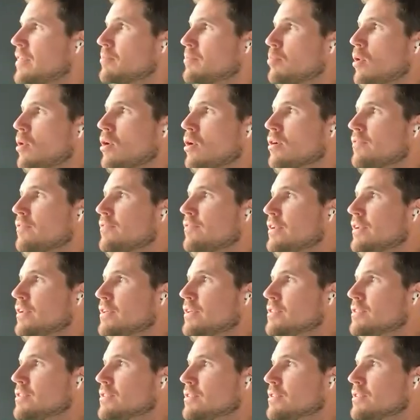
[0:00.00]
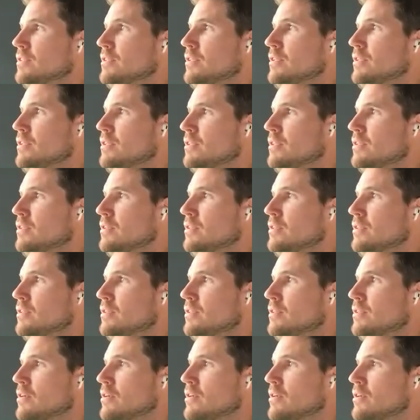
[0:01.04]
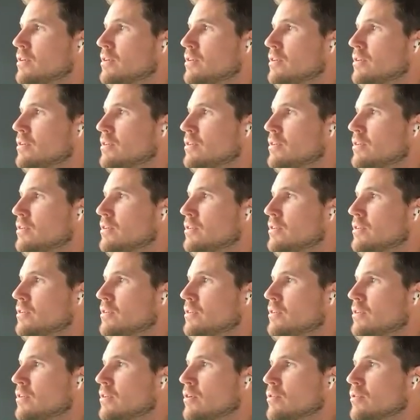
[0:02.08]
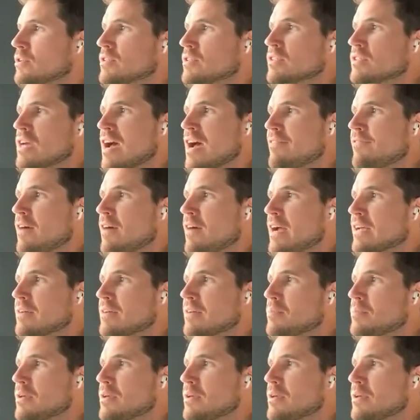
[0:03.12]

think part of it is the sci-fi can